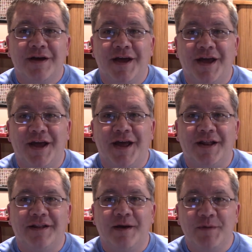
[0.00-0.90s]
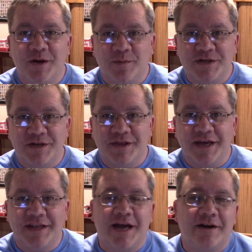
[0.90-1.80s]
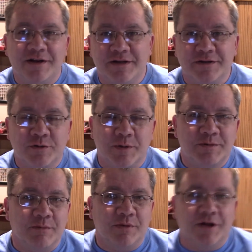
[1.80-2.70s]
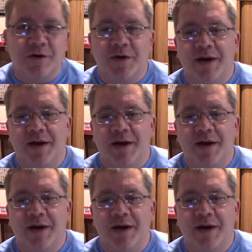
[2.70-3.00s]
and let me know what you think down in the description below.